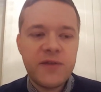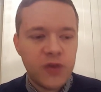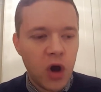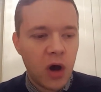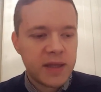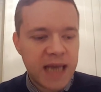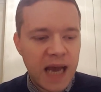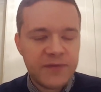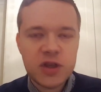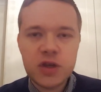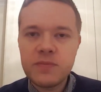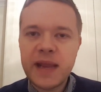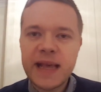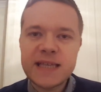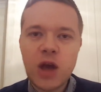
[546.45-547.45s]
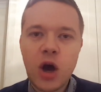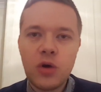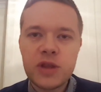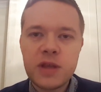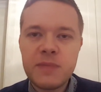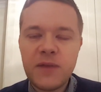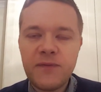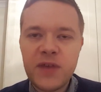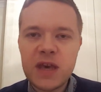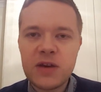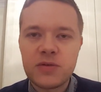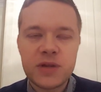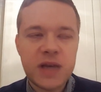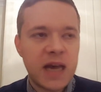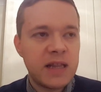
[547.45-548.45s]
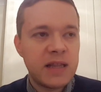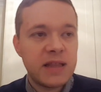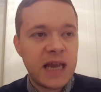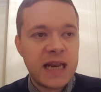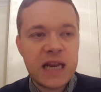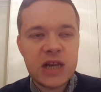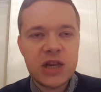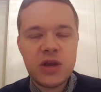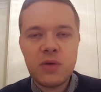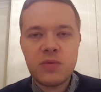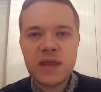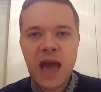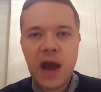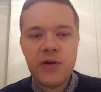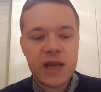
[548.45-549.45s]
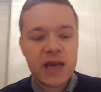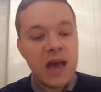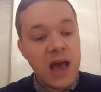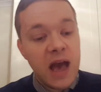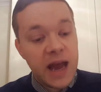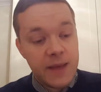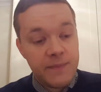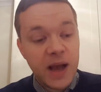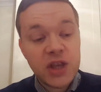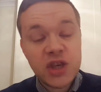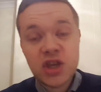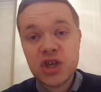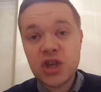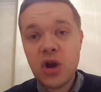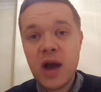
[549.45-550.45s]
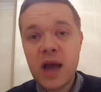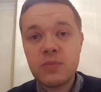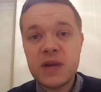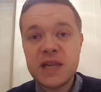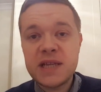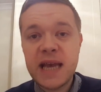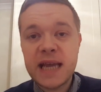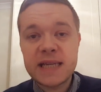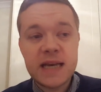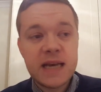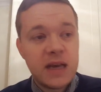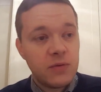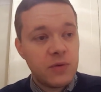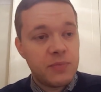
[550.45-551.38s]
You've got to have somebody to hold the midfield, and they didn't do it with Carrick. And at Manchester United, we did.